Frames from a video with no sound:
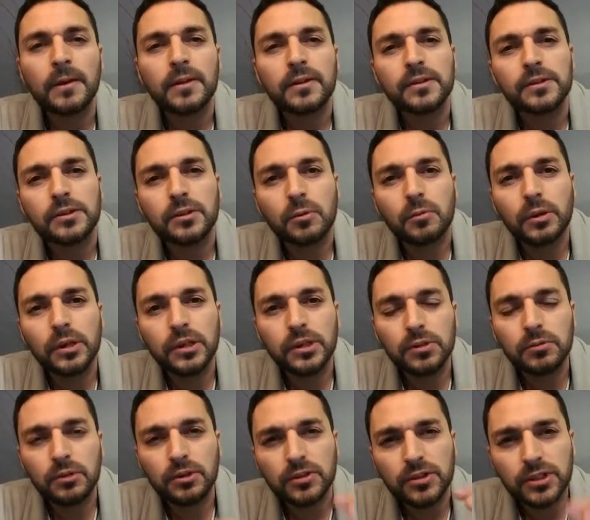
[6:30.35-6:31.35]
So when
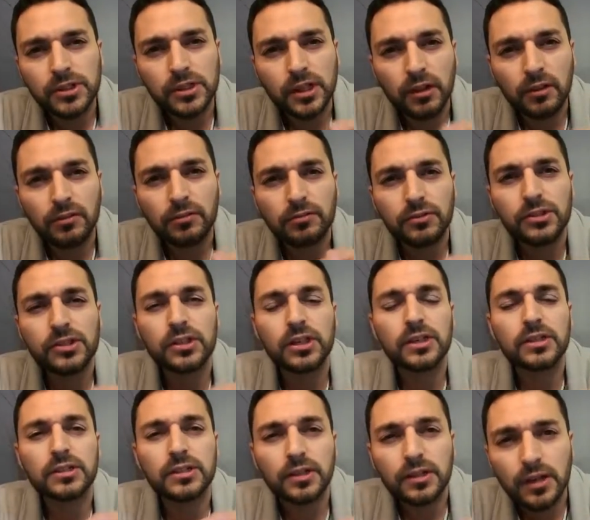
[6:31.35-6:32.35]
you are
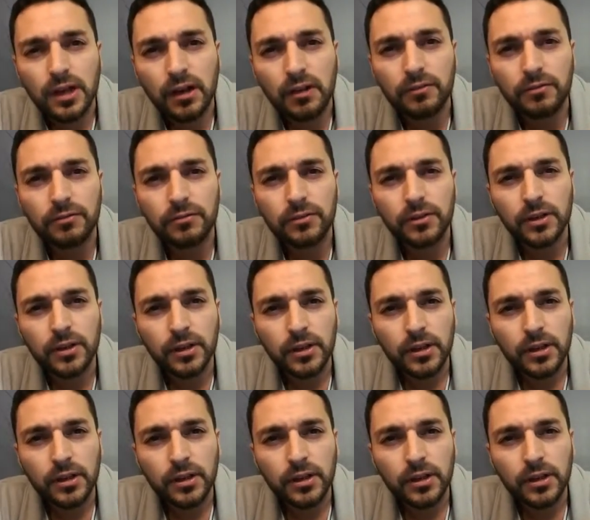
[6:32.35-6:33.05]
selfishness enough,